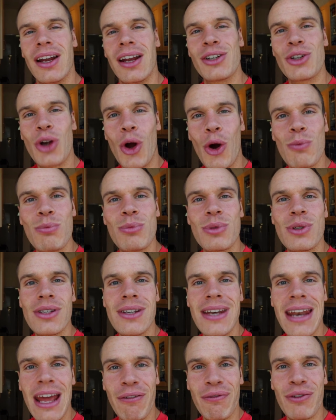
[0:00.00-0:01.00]
Tom's
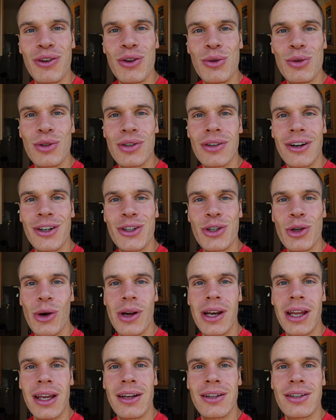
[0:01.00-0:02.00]
nephews are
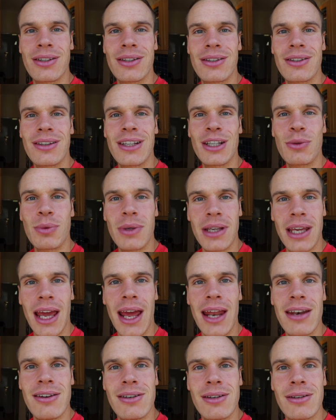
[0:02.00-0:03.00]
joining us this
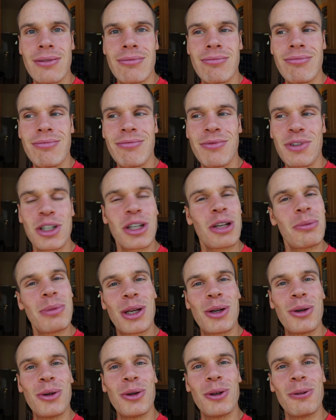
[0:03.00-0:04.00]
weekend, which is gonna be
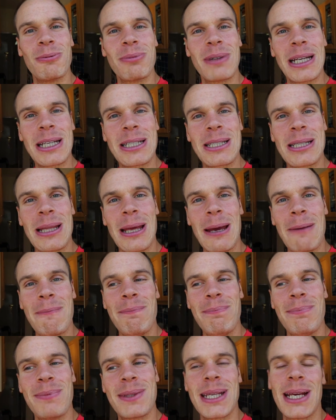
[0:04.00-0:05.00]
cool. Get to see
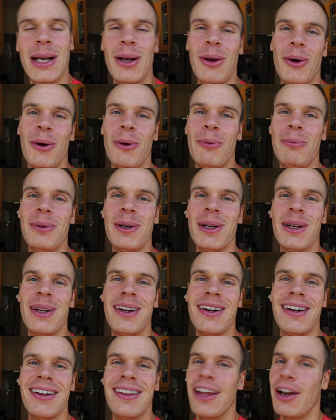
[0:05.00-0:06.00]
them, say hello
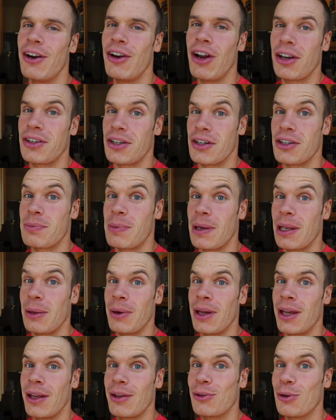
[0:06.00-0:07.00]
they're nutters, by the
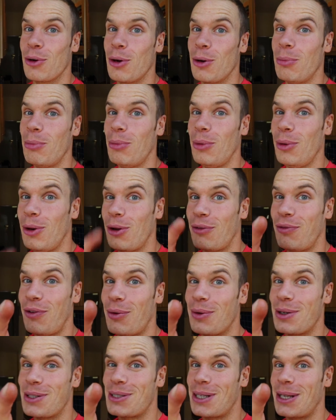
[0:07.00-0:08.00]
way, so look
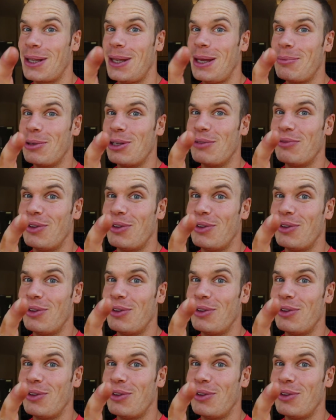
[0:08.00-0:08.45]
forward to seeing them on the